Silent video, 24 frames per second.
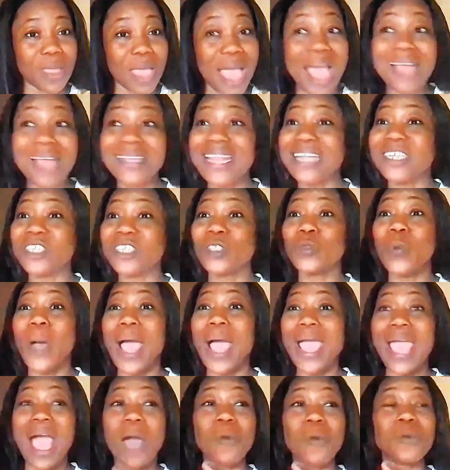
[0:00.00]
And that is
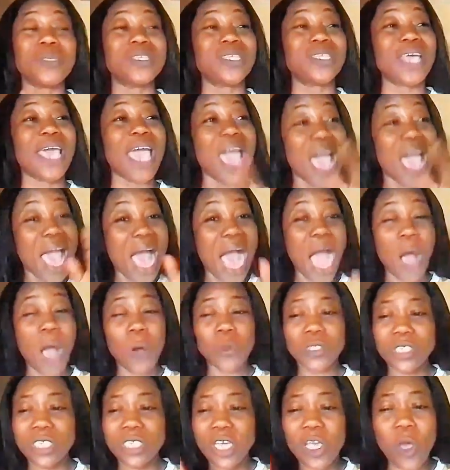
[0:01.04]
why I will say I
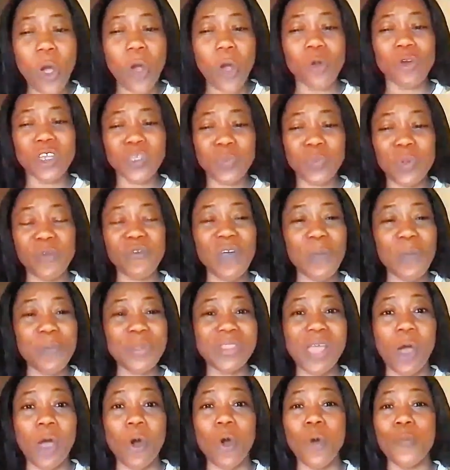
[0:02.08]
will still always prefer
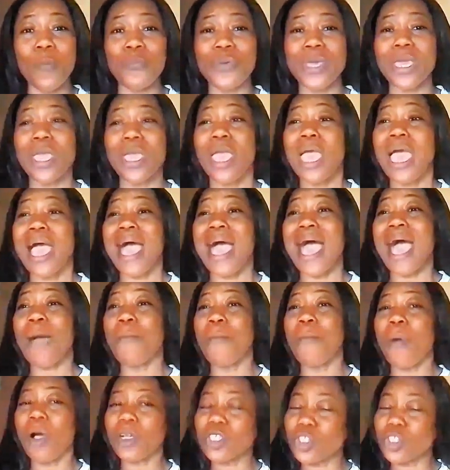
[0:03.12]
Peter Obi
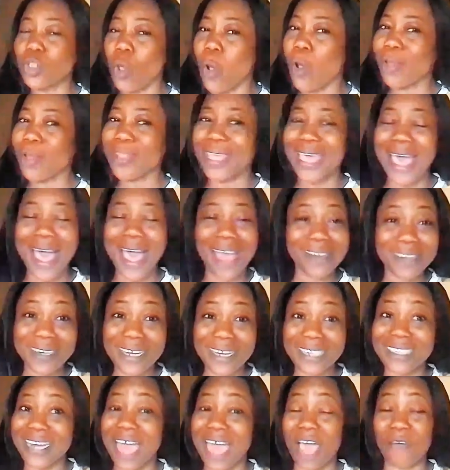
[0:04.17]
amongst all the
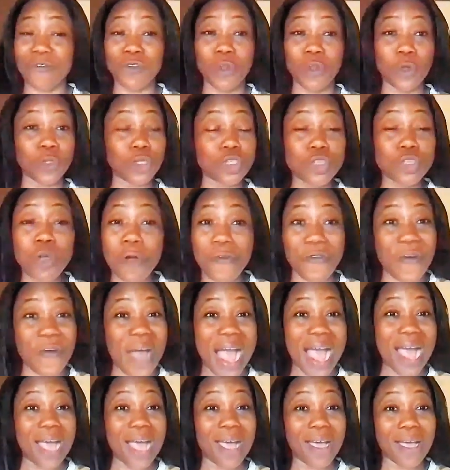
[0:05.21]
candidates that I've known so
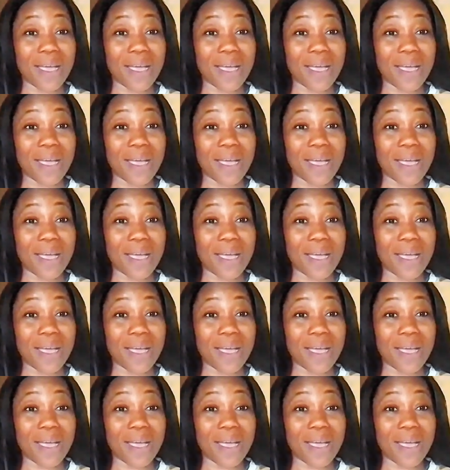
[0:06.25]
far.